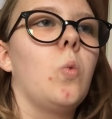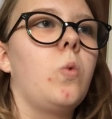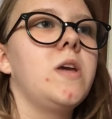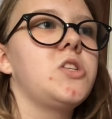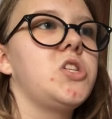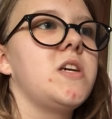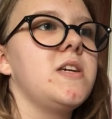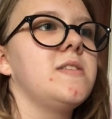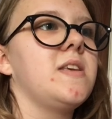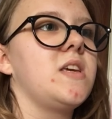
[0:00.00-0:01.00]
which
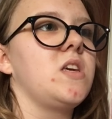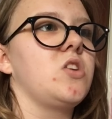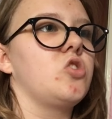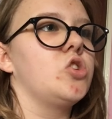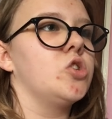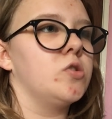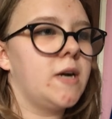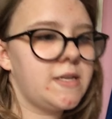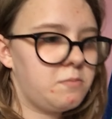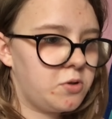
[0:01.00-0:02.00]
is
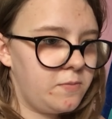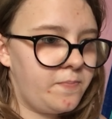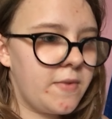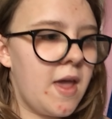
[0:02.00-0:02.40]
incredible.